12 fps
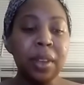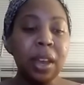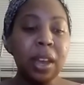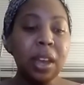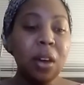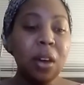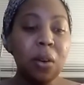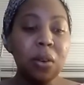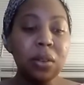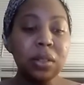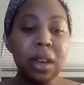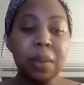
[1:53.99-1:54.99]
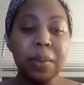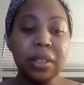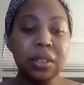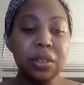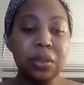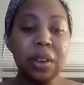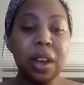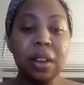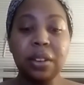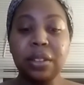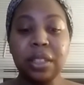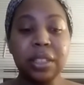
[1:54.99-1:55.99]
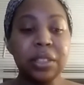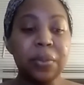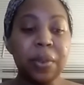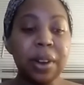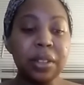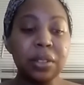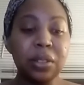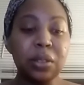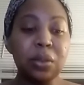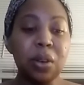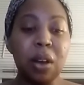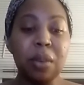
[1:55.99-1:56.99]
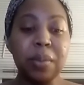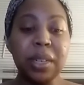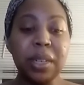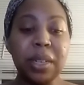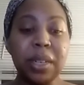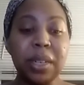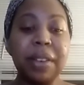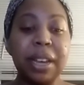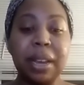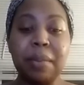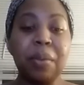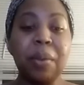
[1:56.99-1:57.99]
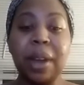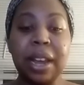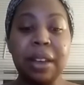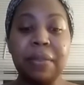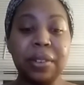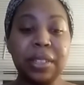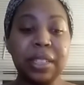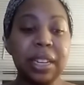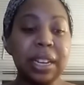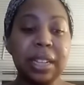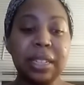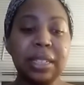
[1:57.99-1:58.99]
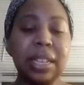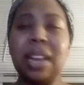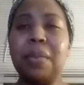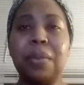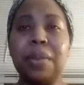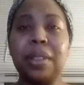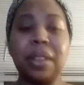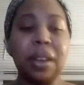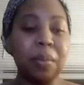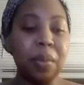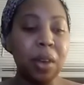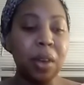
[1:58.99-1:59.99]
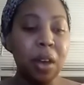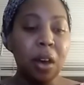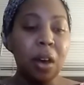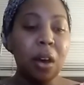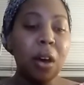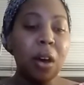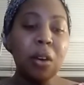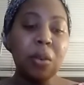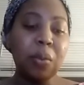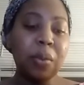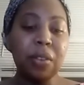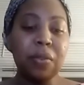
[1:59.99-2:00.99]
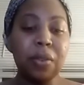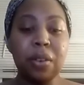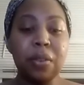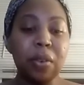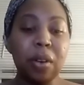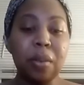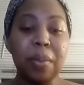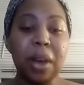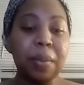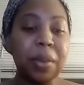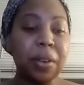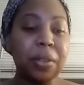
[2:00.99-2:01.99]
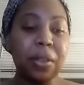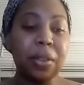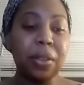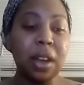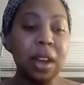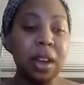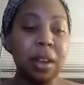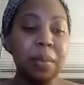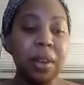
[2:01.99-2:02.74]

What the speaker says: He holds up his new color to his friends who call me daring and brave for sitting at the table with them, all who would have voted for Obama a third time,